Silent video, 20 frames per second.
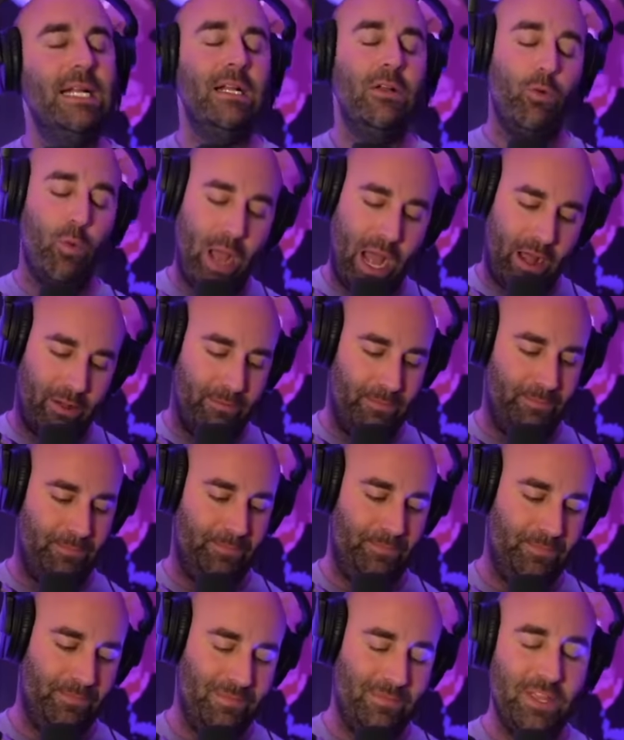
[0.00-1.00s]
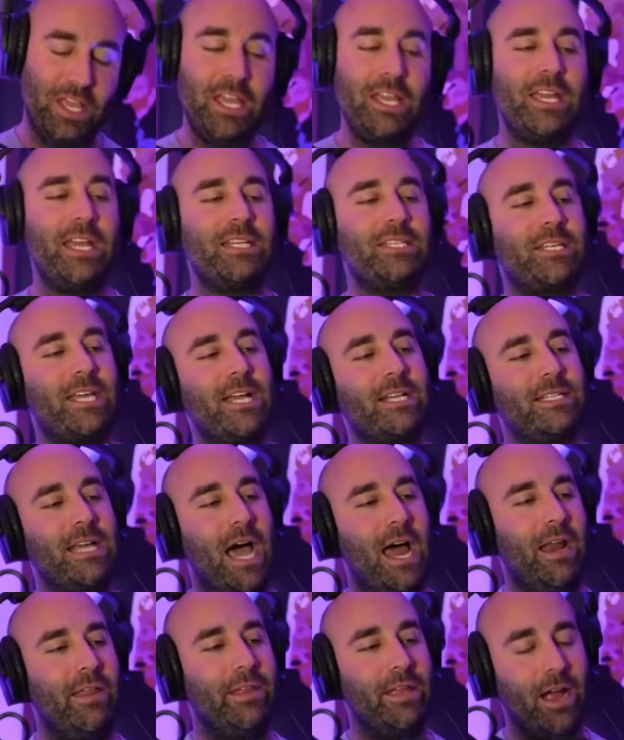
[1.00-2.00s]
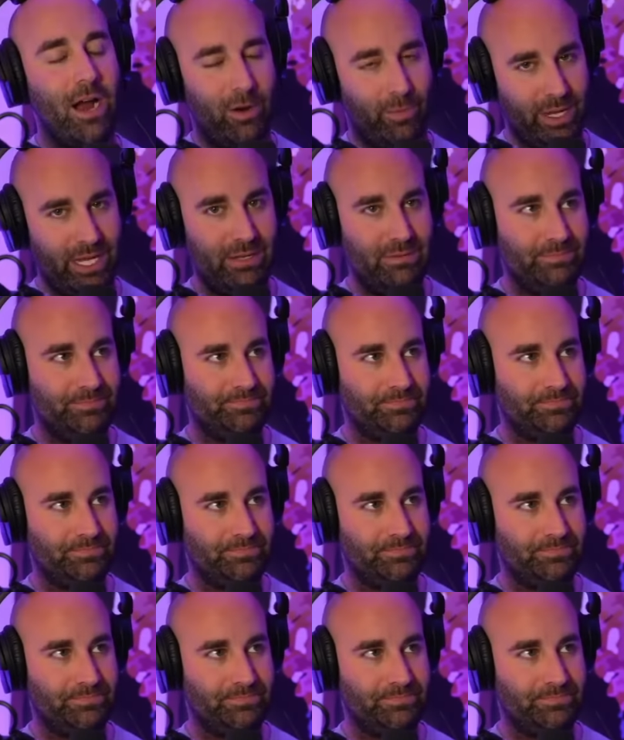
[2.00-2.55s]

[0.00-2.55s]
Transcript: Well, he gets kicked out of the army.